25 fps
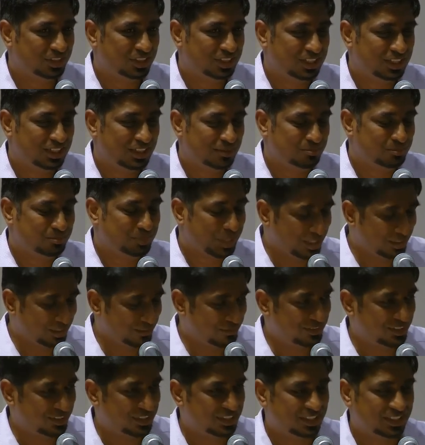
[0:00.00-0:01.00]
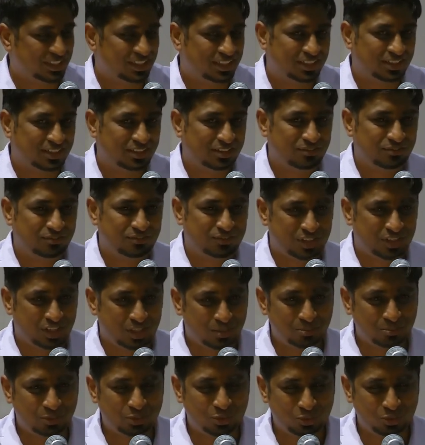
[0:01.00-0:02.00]
benefited from
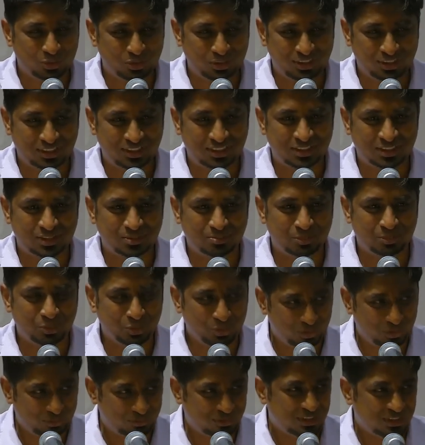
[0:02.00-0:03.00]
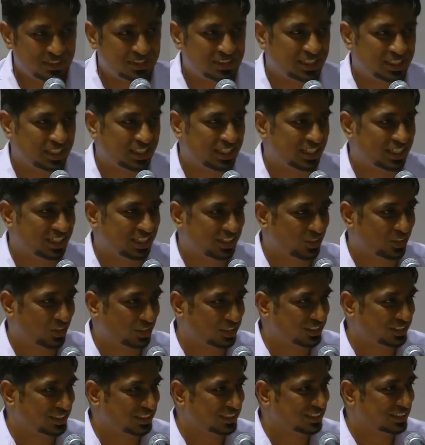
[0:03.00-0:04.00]
those beautiful singing, not
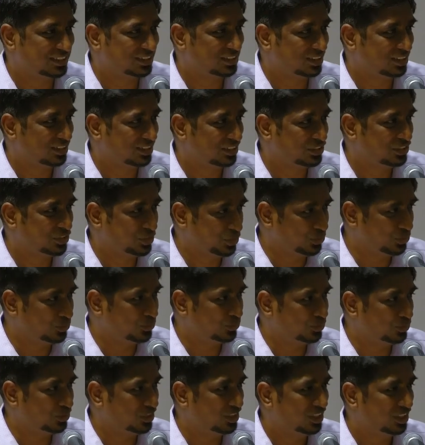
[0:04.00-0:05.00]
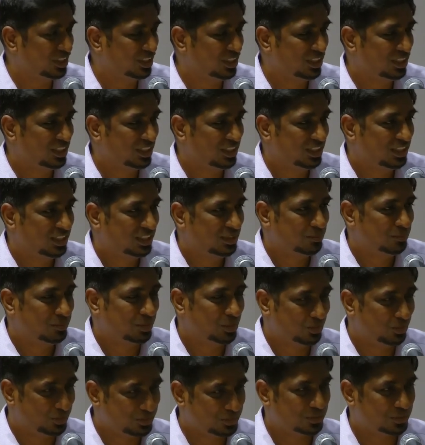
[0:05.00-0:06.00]
just the tune, but also
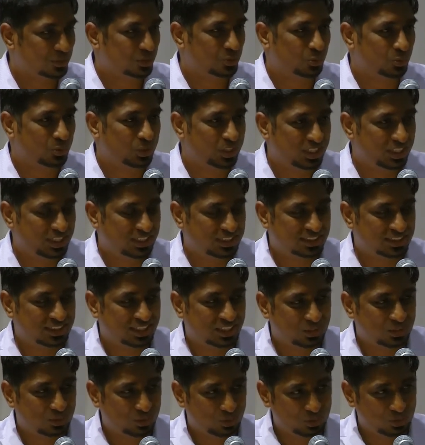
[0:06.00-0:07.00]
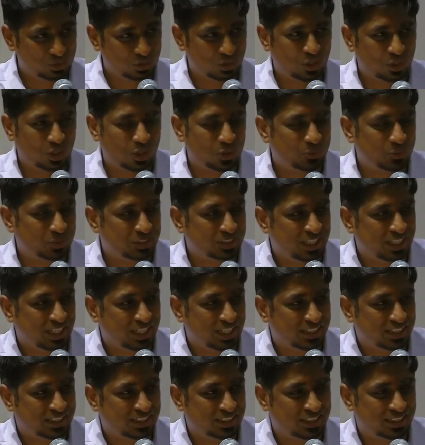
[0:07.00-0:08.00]
the words that goes along with that.
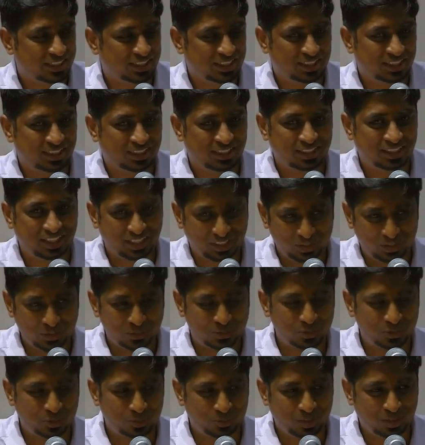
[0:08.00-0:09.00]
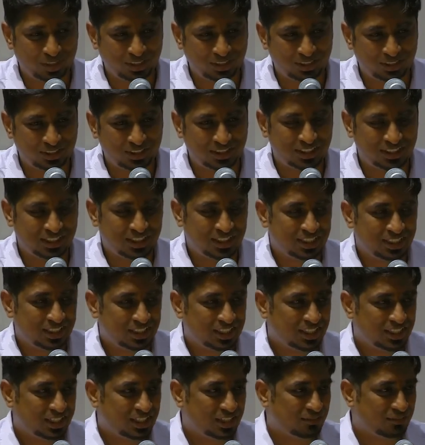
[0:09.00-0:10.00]
And thank you so much
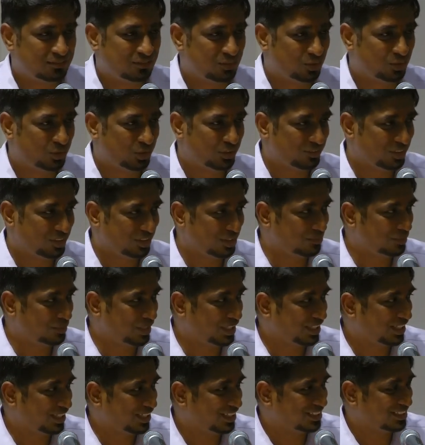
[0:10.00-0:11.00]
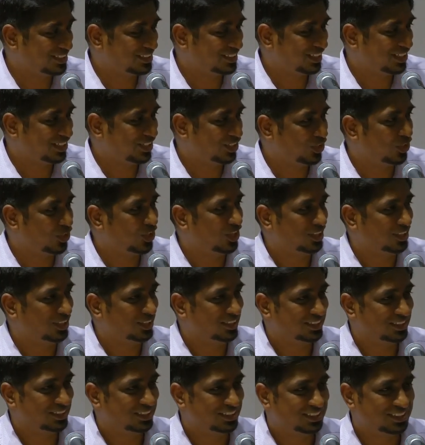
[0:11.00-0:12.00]
for even making us sing along
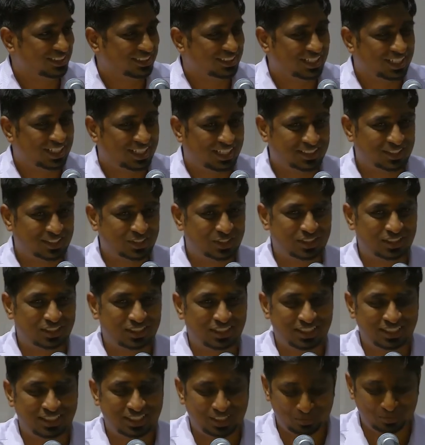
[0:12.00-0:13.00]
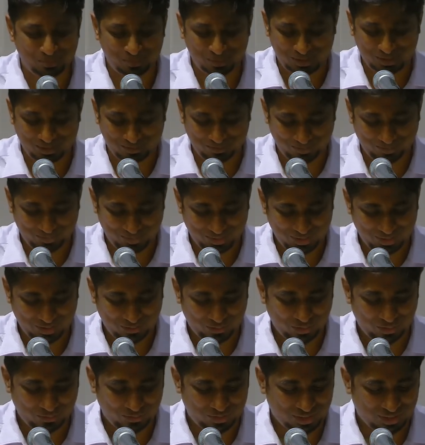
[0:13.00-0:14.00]
in the last number, one of
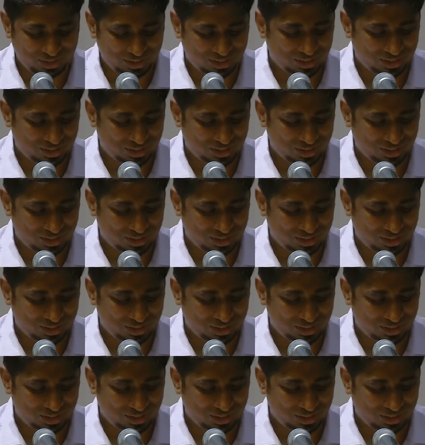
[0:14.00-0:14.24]
the